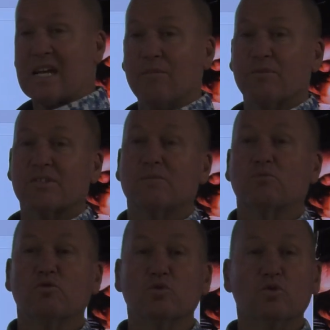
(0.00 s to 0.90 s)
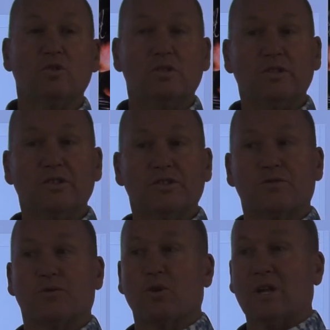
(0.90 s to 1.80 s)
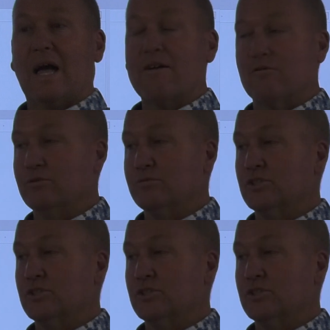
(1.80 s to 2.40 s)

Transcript: up some rules for Lightroom